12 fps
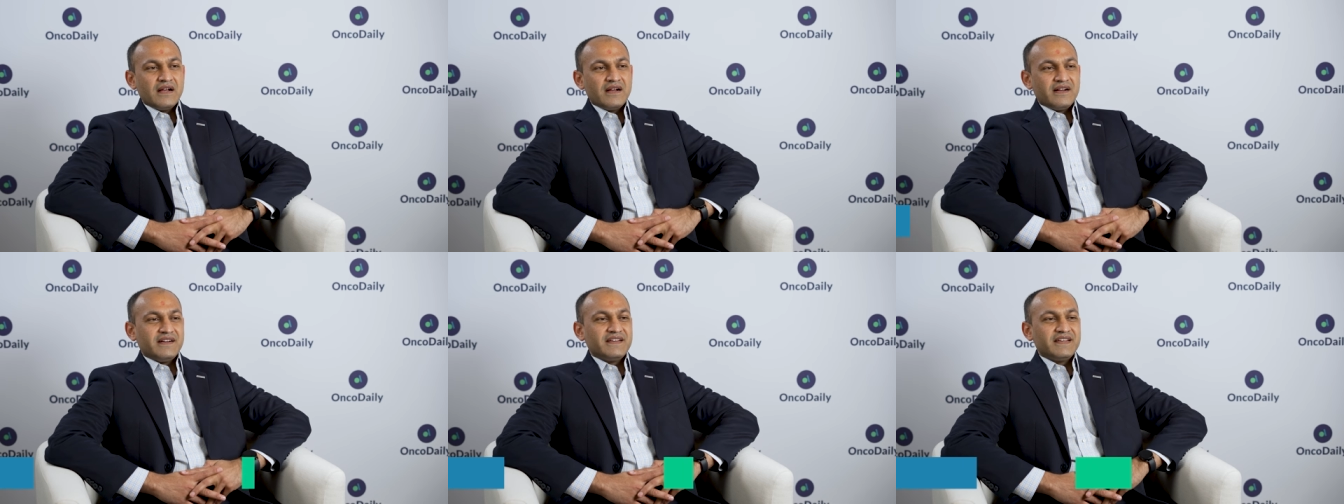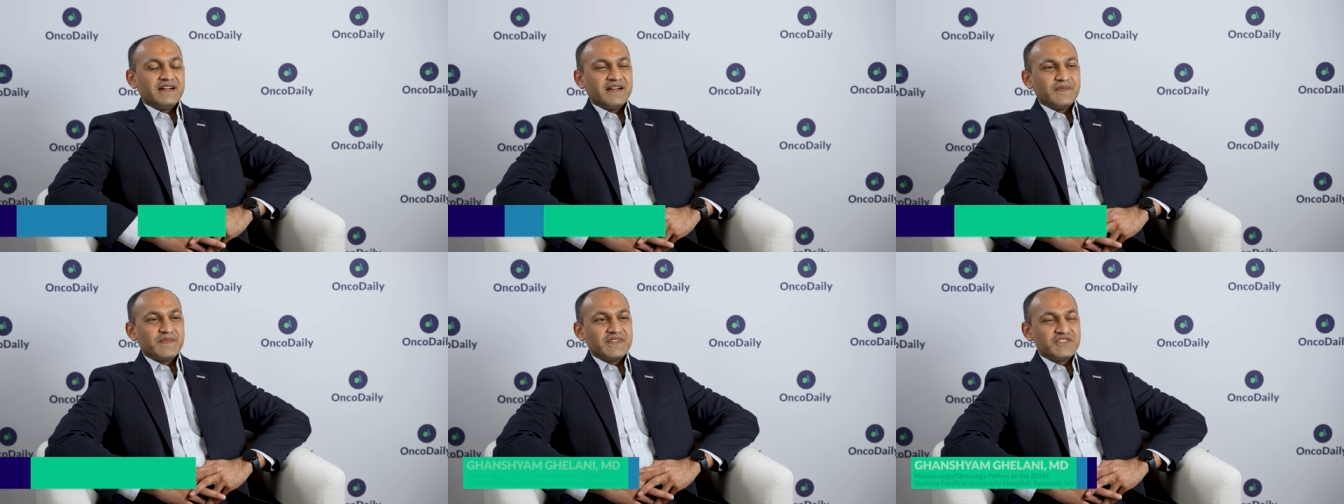Hi,
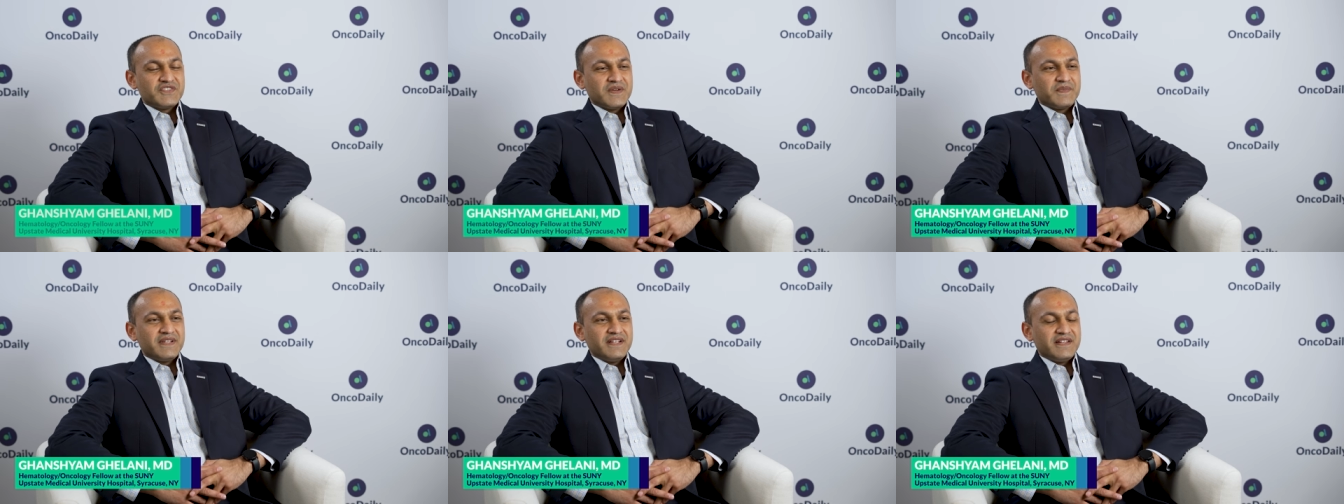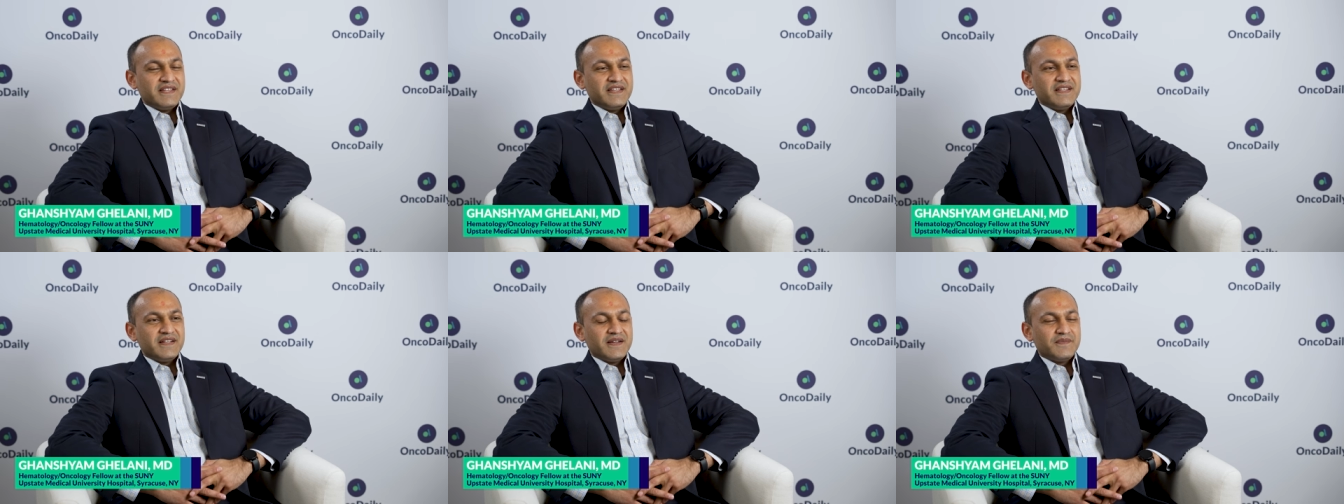I'm Ghanshyam
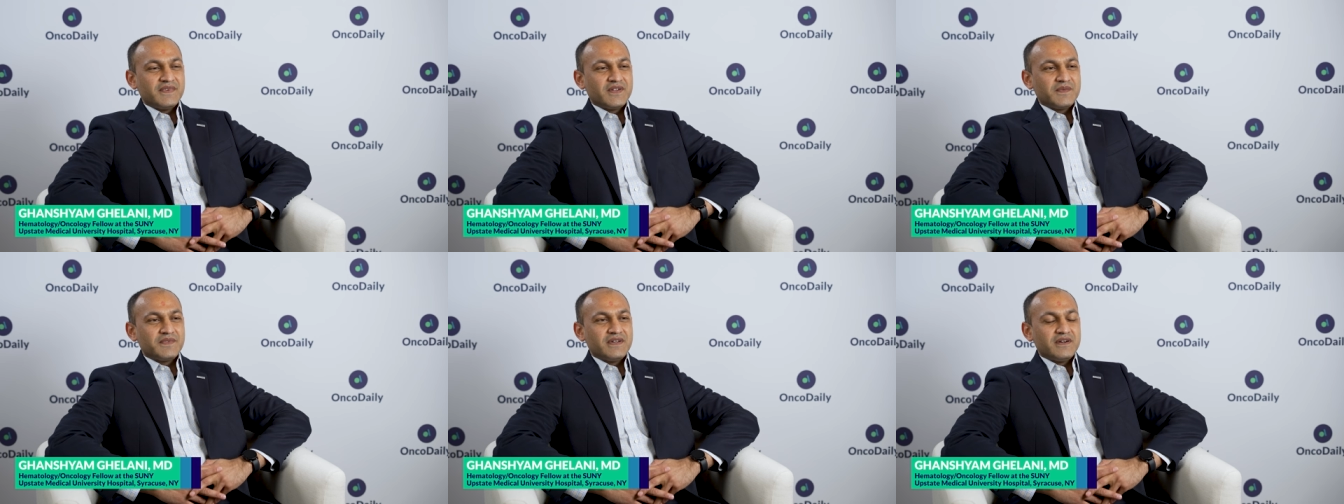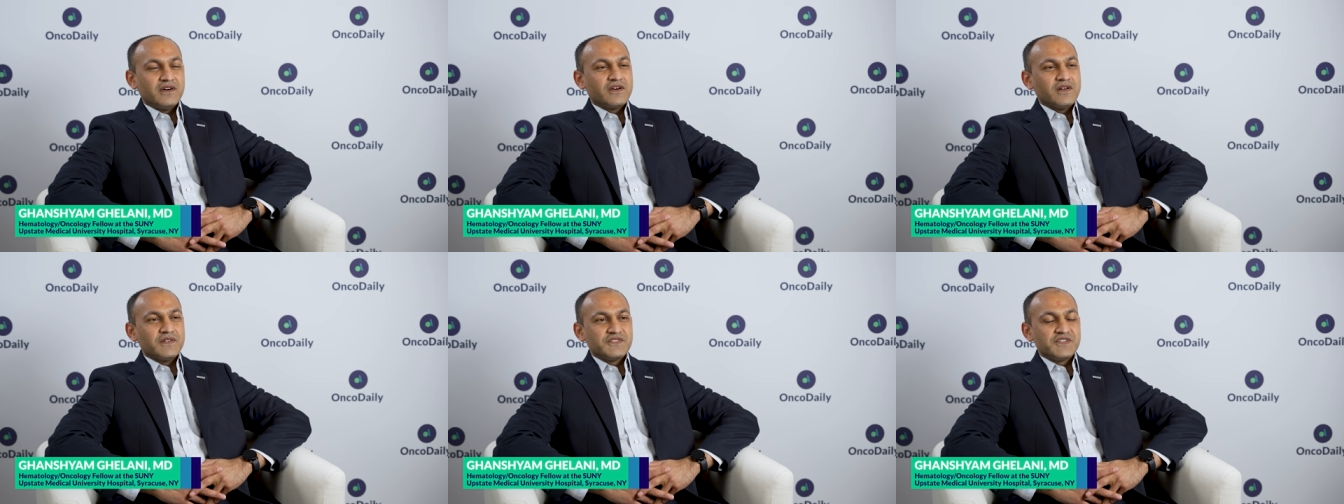Ghelani. I'm one of the
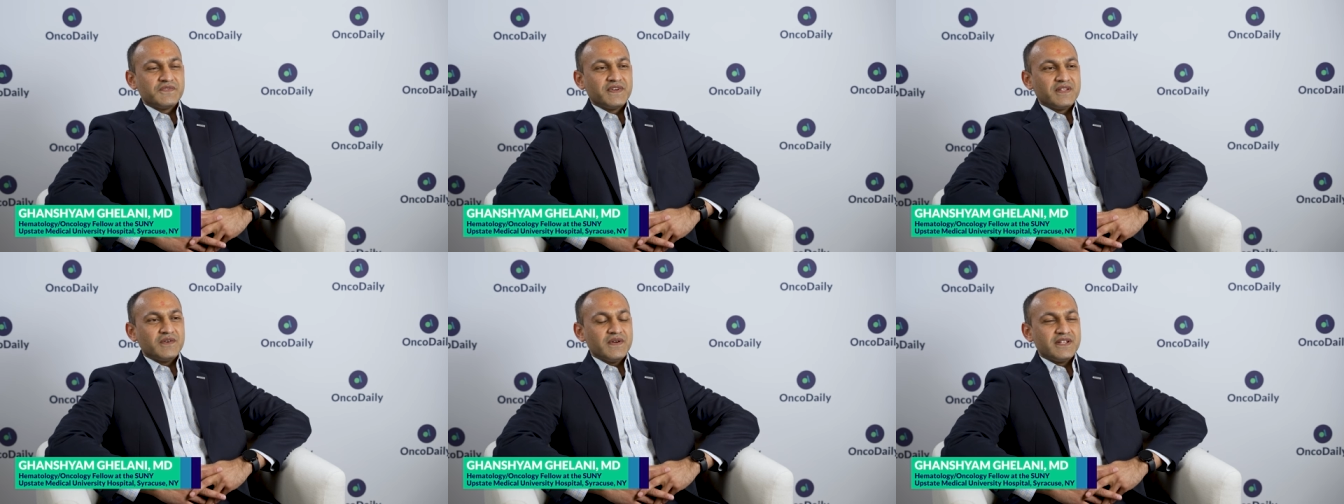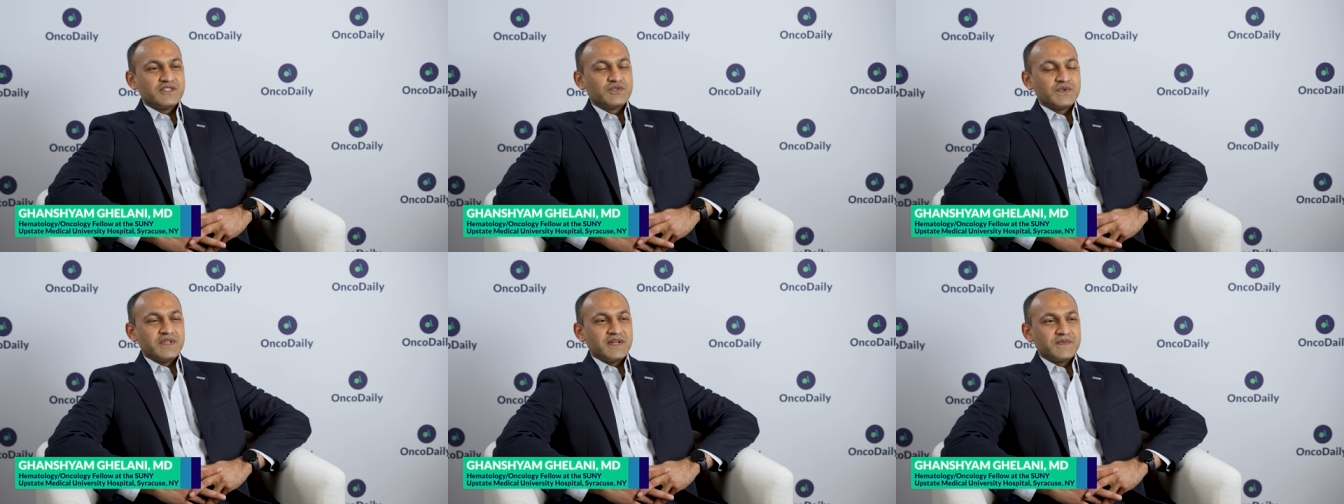oncology fellow at
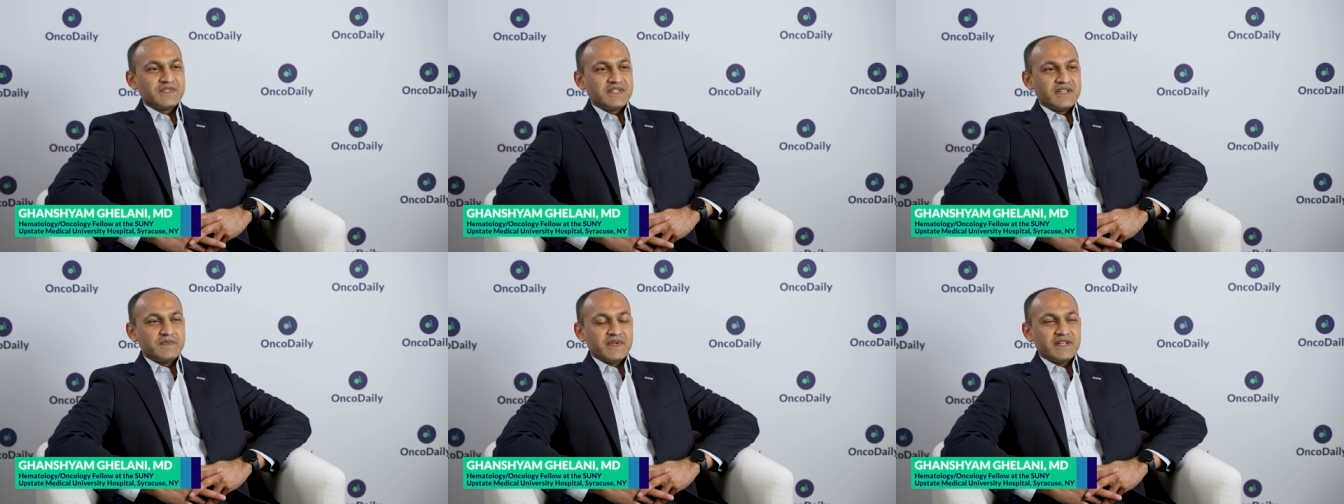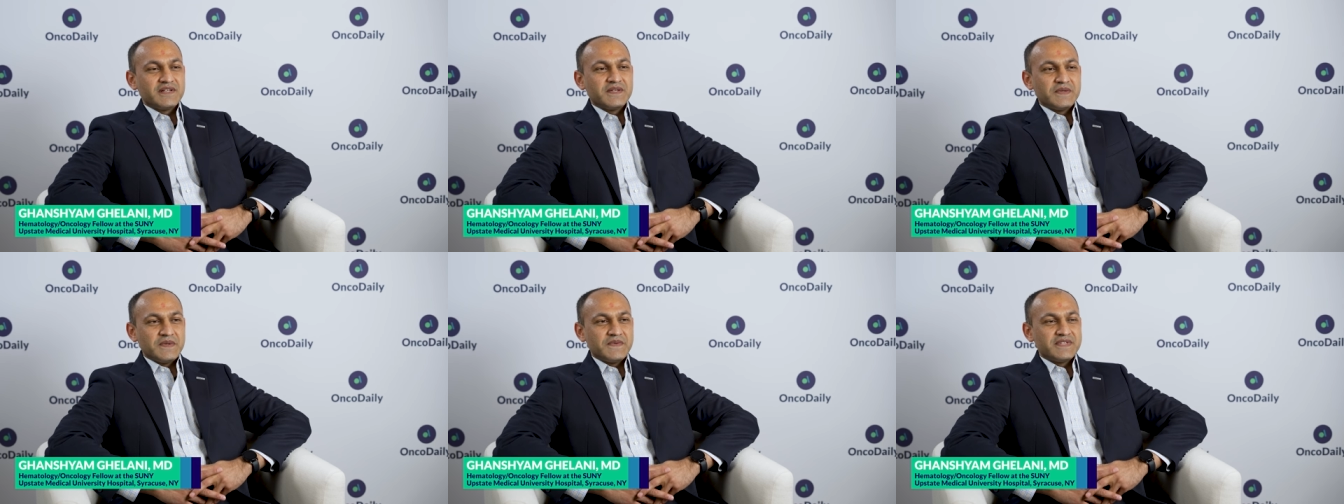SUNY Upstate Medical
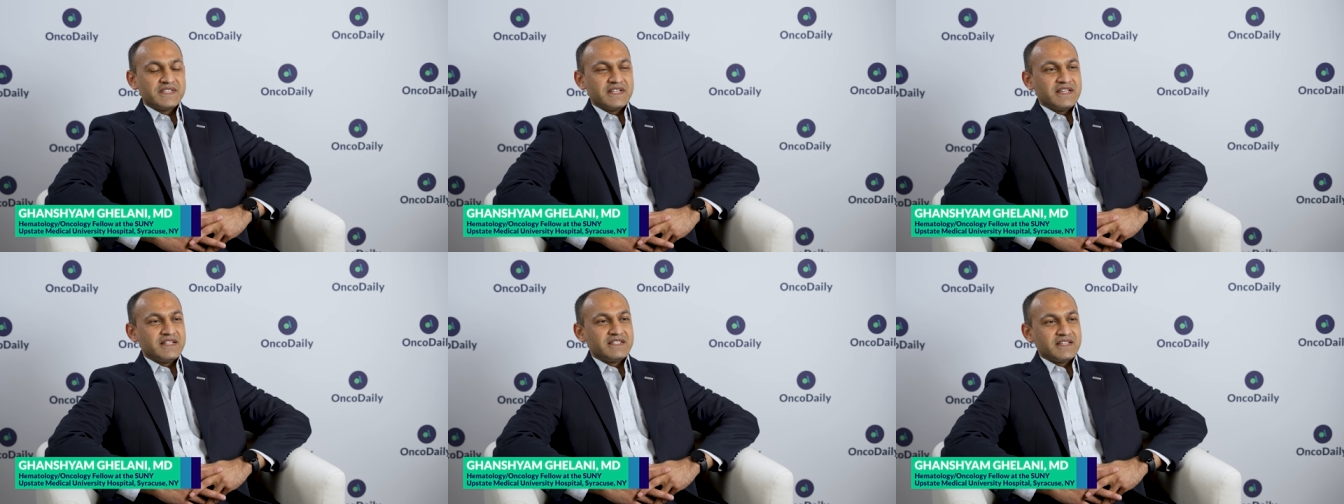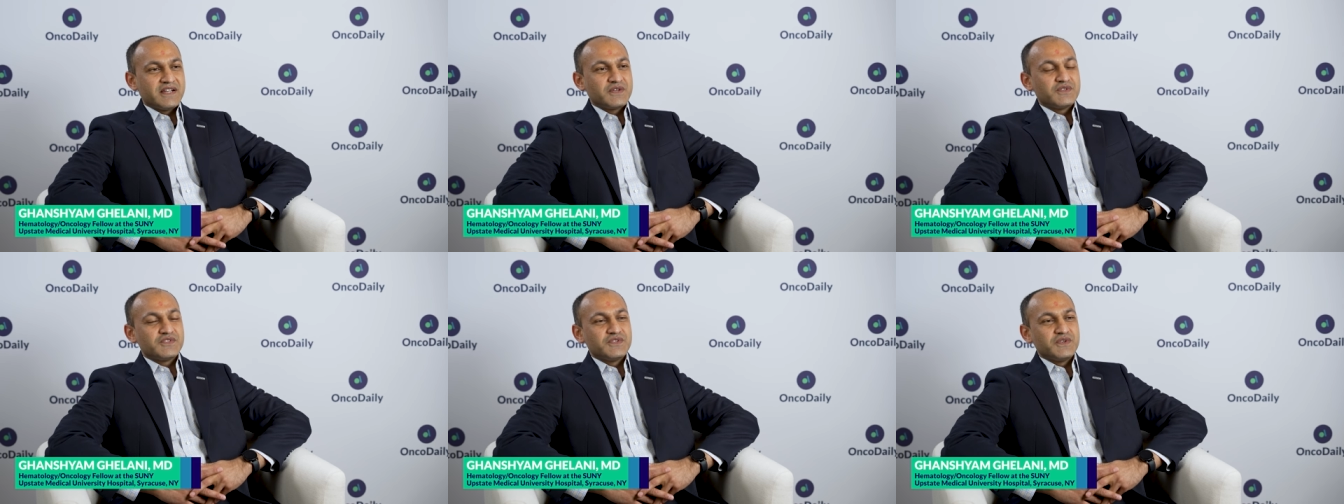University in
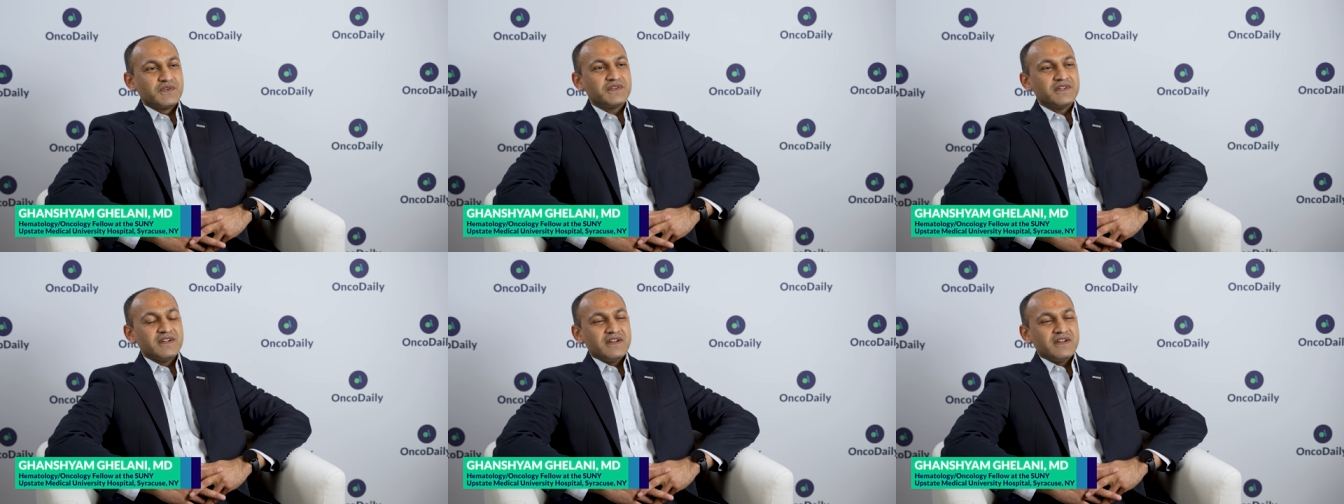Syracuse, New York.